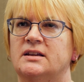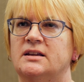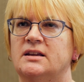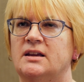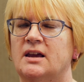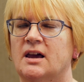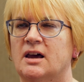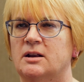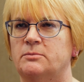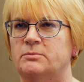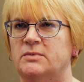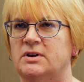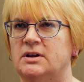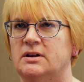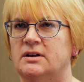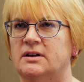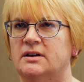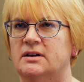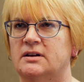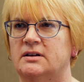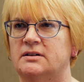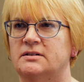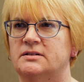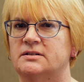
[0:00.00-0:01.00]
he had me
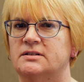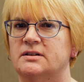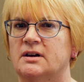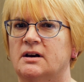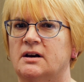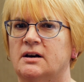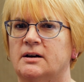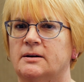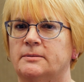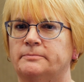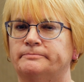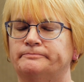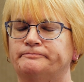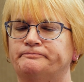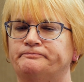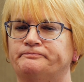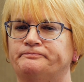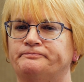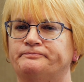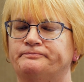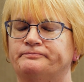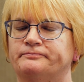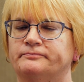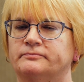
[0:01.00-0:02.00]
get
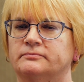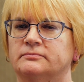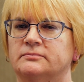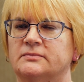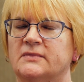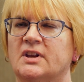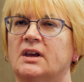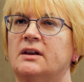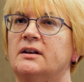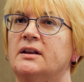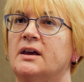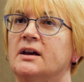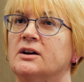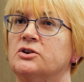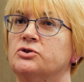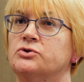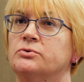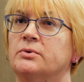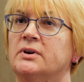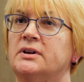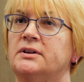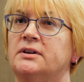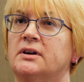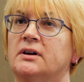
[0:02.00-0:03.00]
an
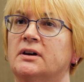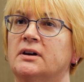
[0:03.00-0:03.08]
x-ray